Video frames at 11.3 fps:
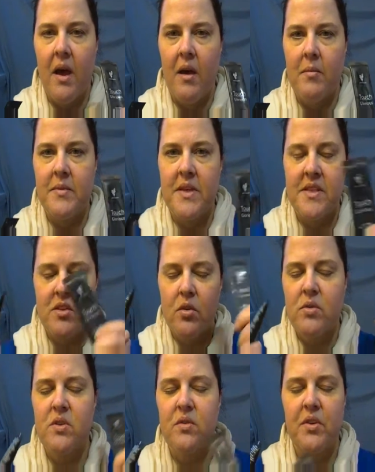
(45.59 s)
This
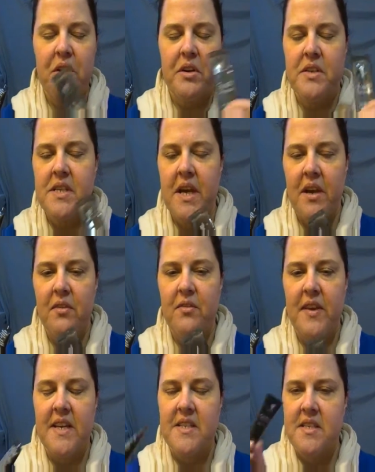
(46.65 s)
goes over your entire
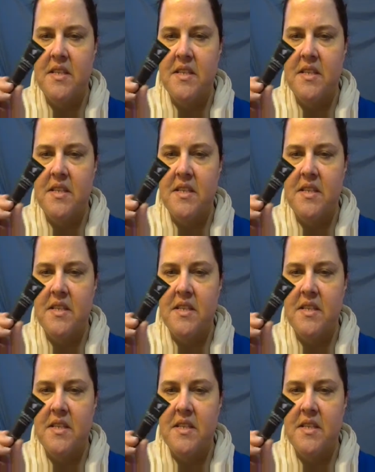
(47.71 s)
face.